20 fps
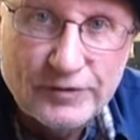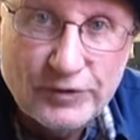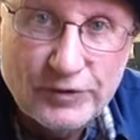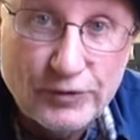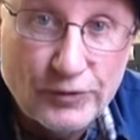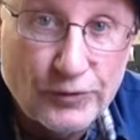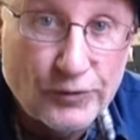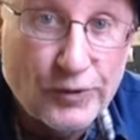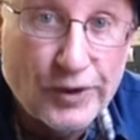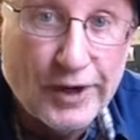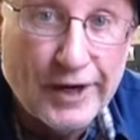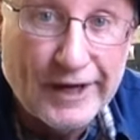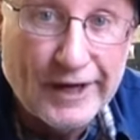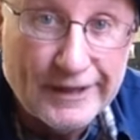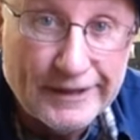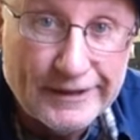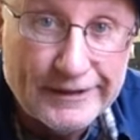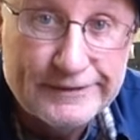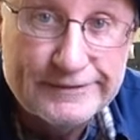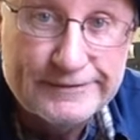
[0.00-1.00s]

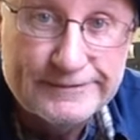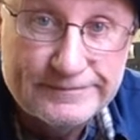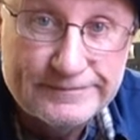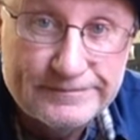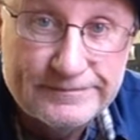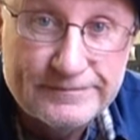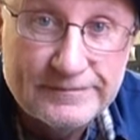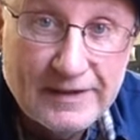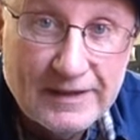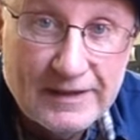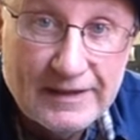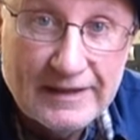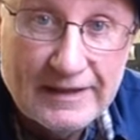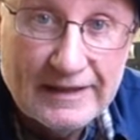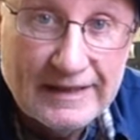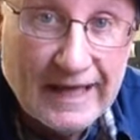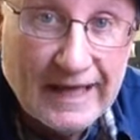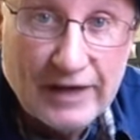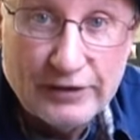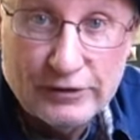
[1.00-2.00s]
Great.
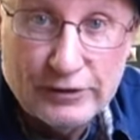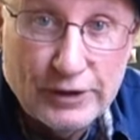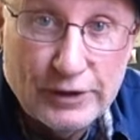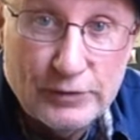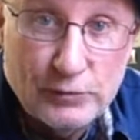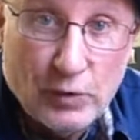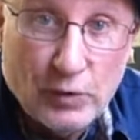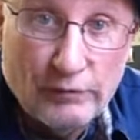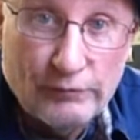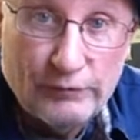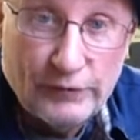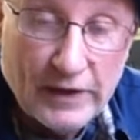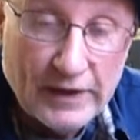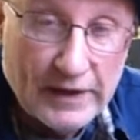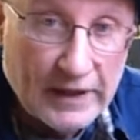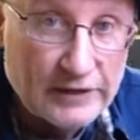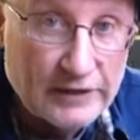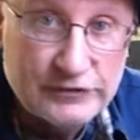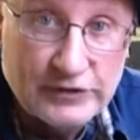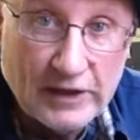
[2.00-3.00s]
Now the lid won't fit,
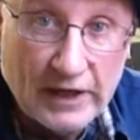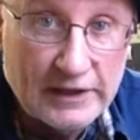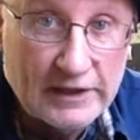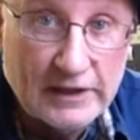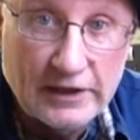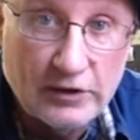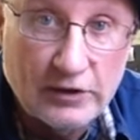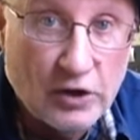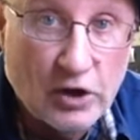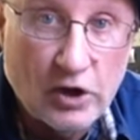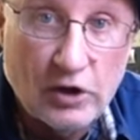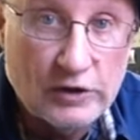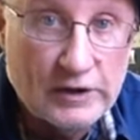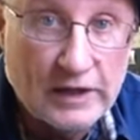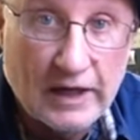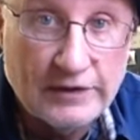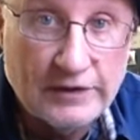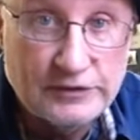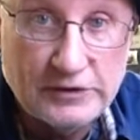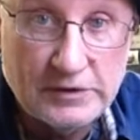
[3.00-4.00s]
and I started getting all
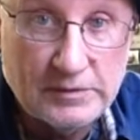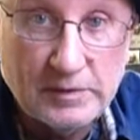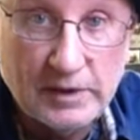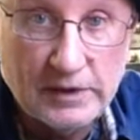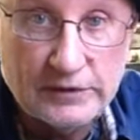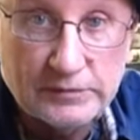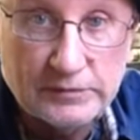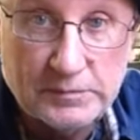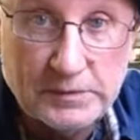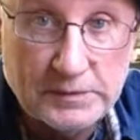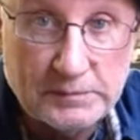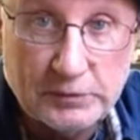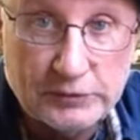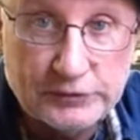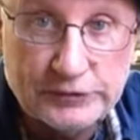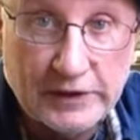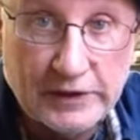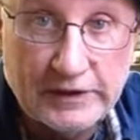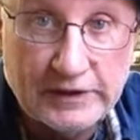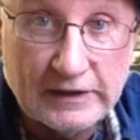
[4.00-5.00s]
kinds of emails from people
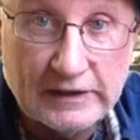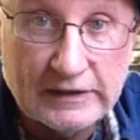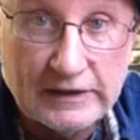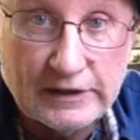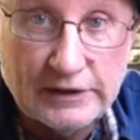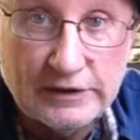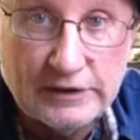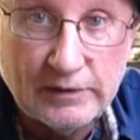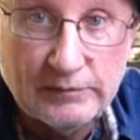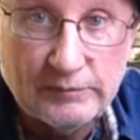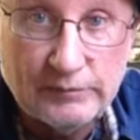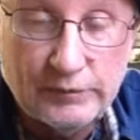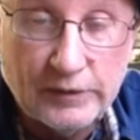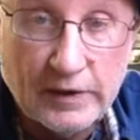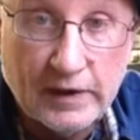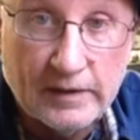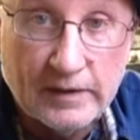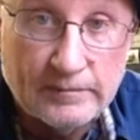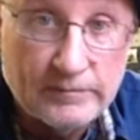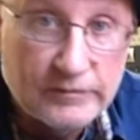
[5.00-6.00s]
saying their lid didn't
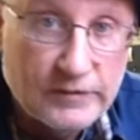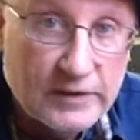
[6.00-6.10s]
fit.